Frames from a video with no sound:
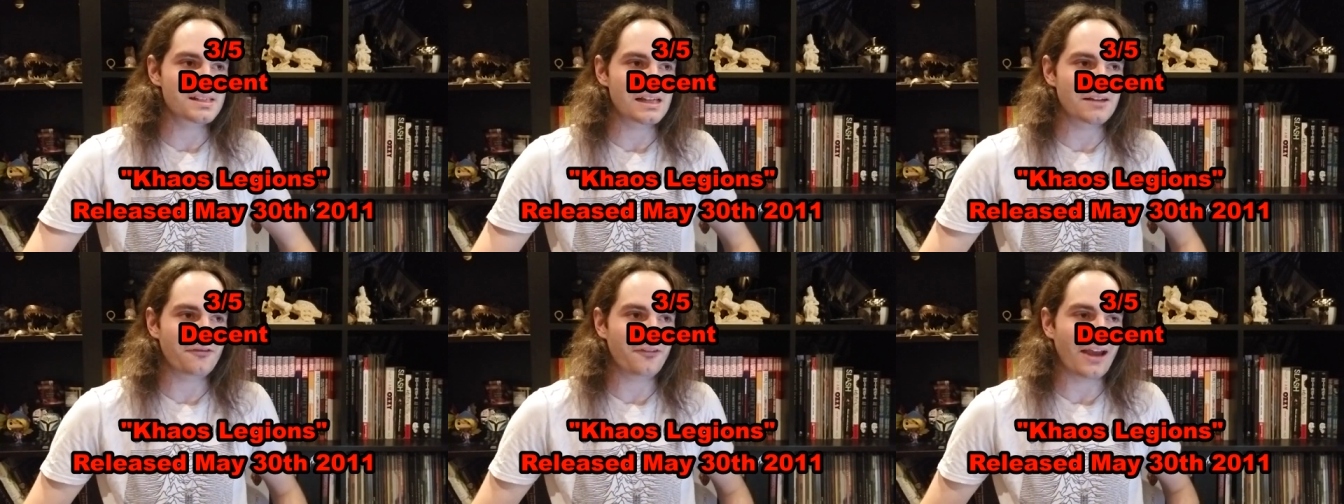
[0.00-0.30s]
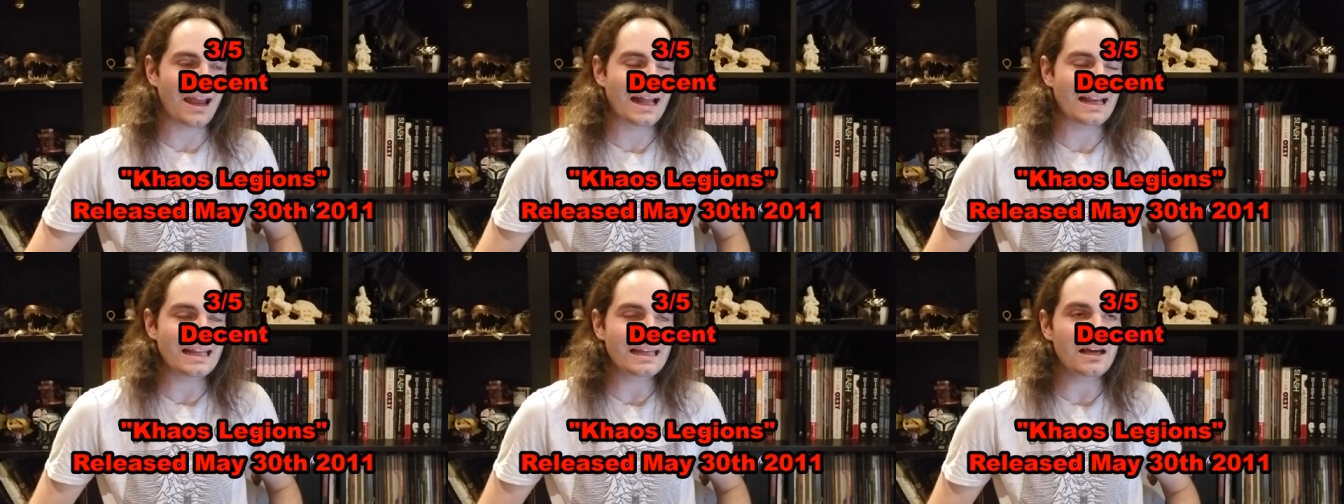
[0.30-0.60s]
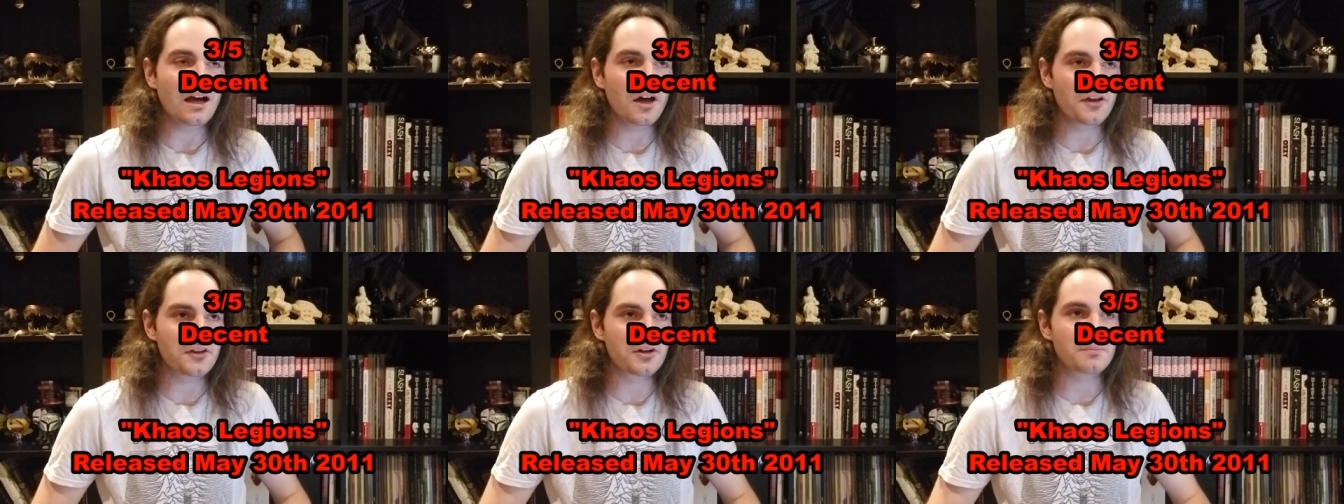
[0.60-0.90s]
If any
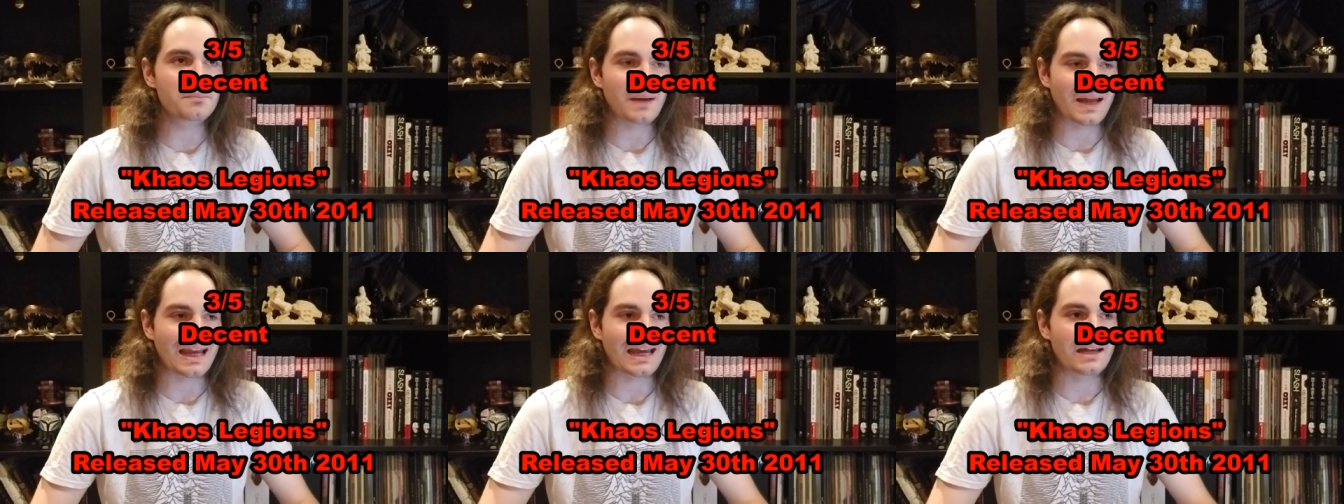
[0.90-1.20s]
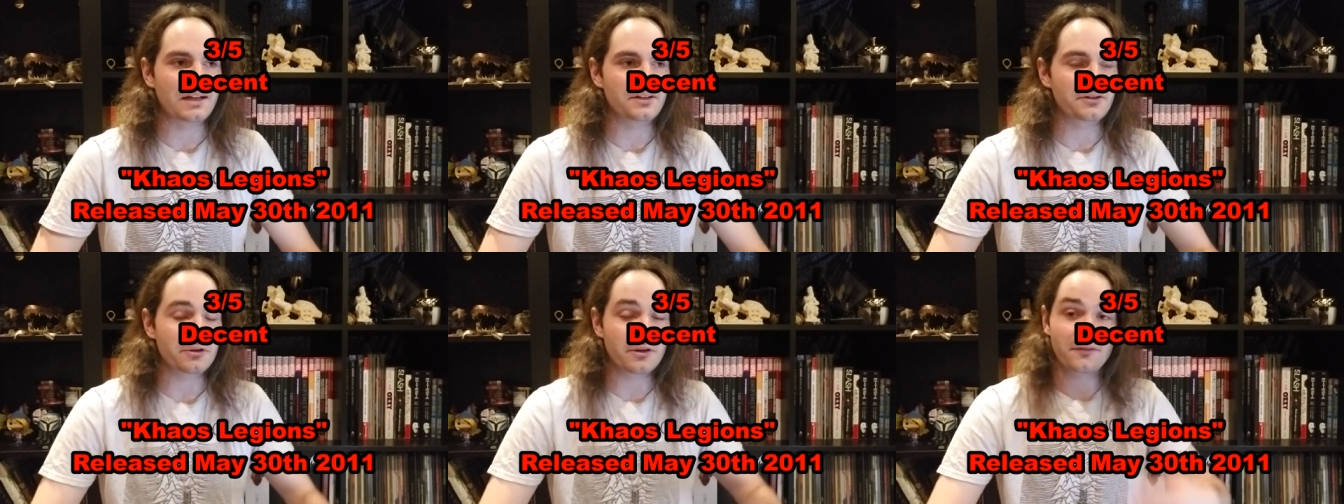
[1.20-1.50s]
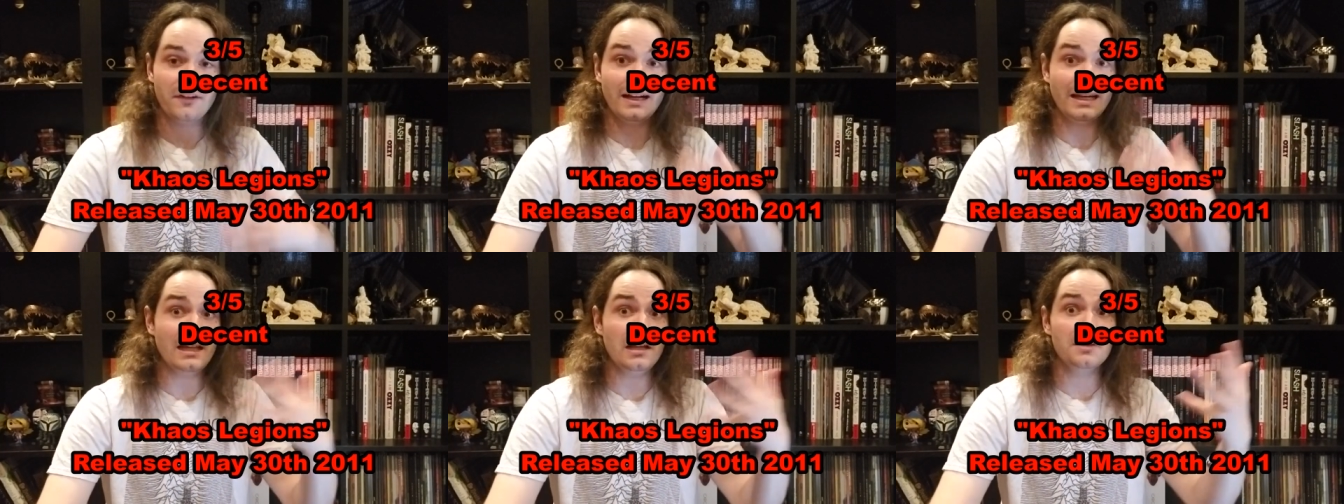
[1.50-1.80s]
other band, or if
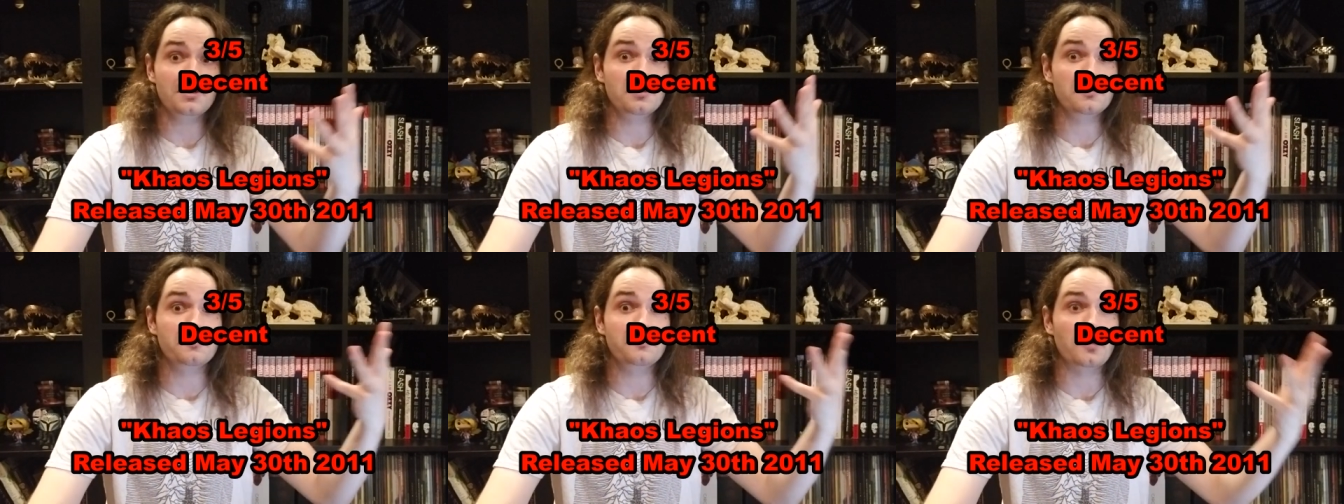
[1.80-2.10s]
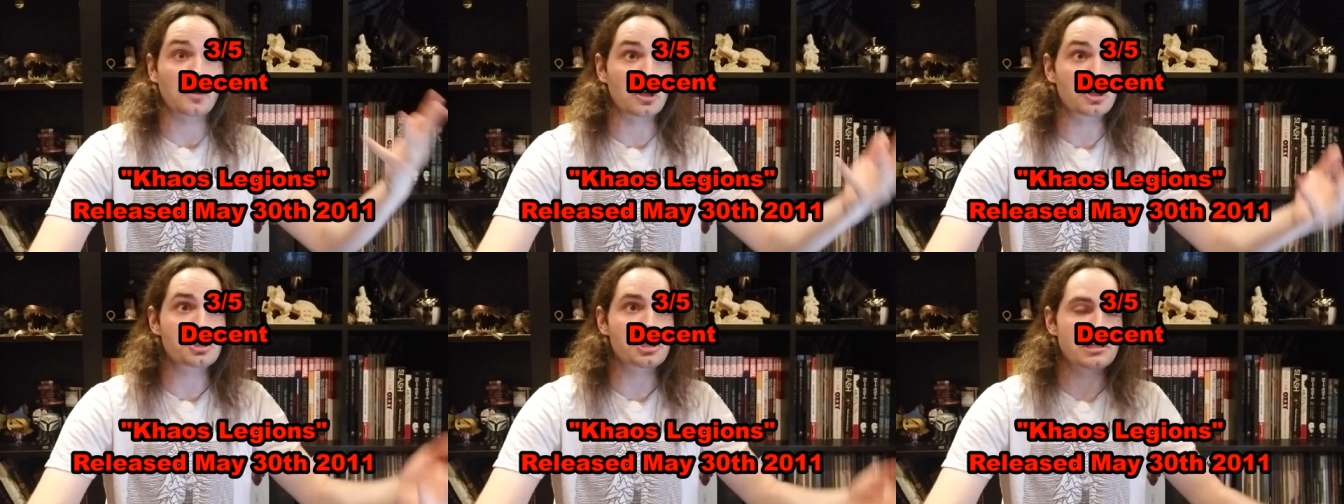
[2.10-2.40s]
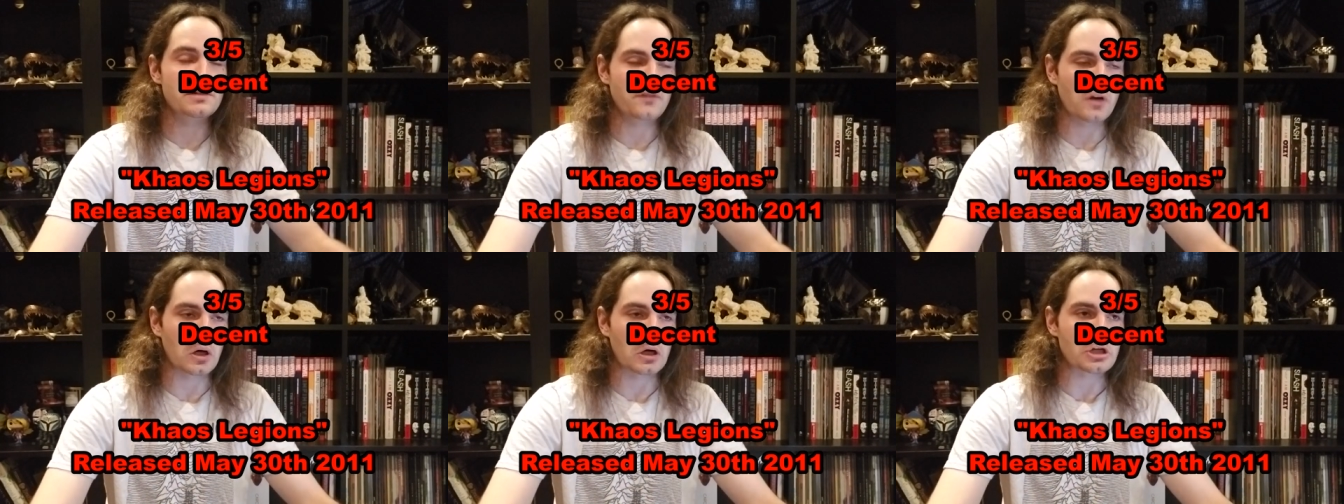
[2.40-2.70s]
any other version
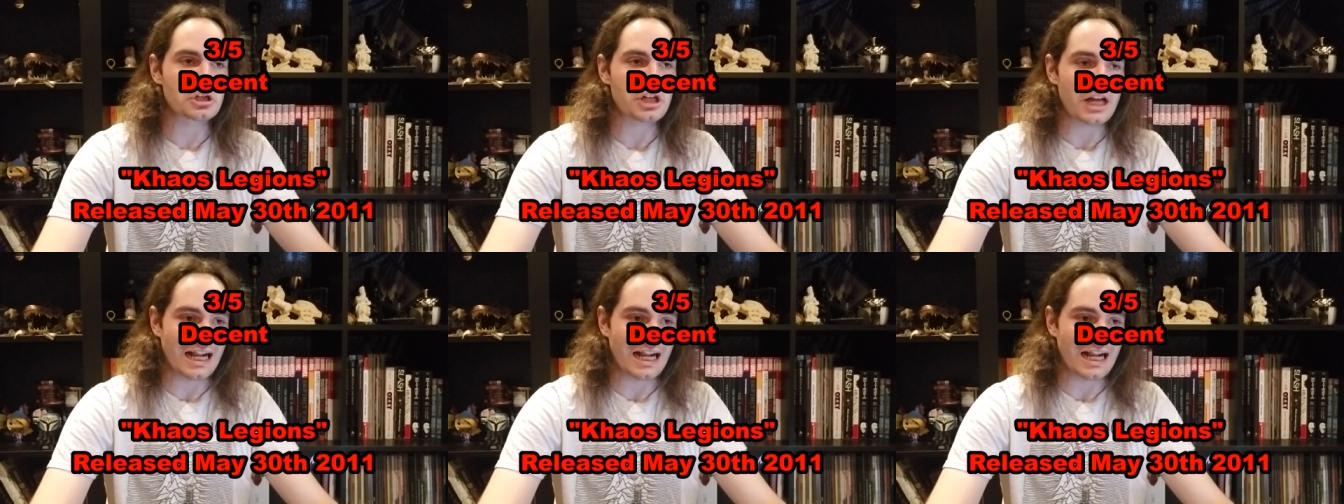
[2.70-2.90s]
of Arch